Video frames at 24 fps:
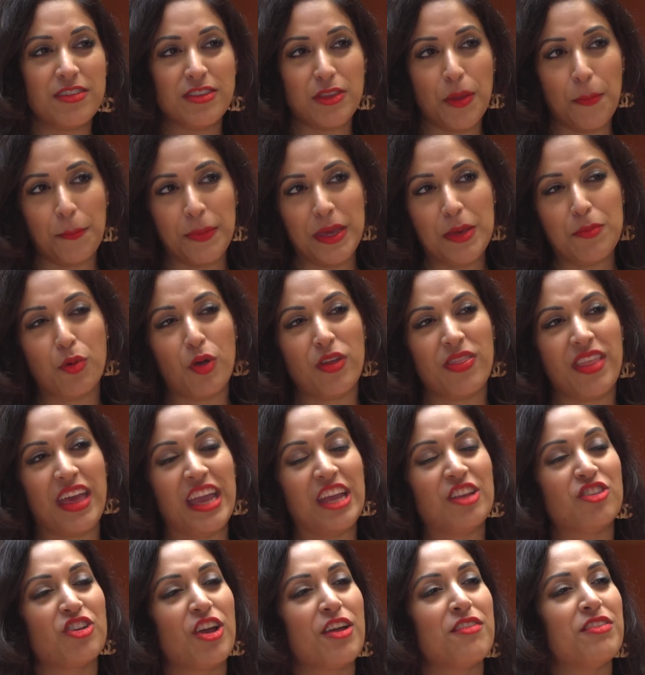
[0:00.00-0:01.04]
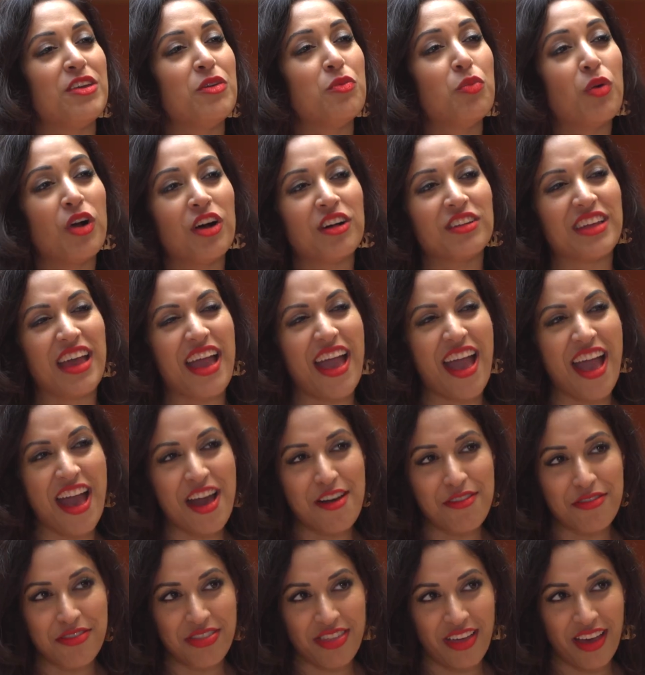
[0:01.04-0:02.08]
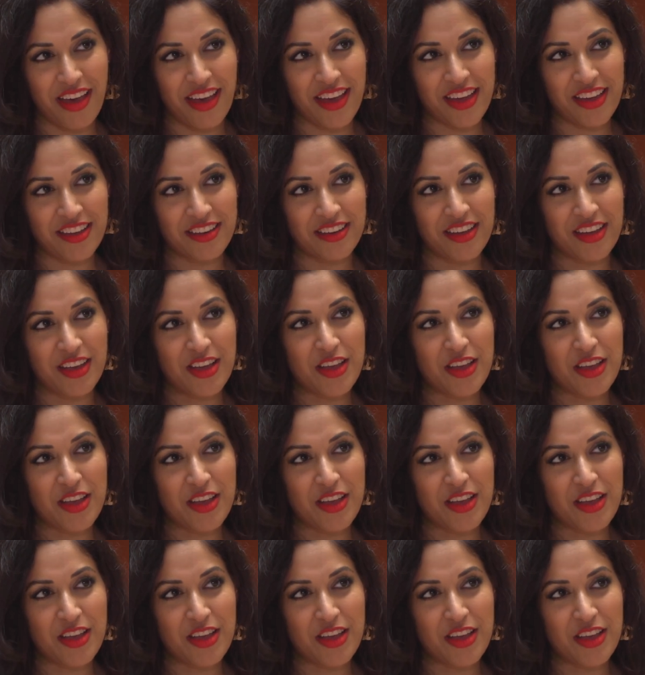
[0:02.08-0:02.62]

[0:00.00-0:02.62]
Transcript: some people in the HIV world have that.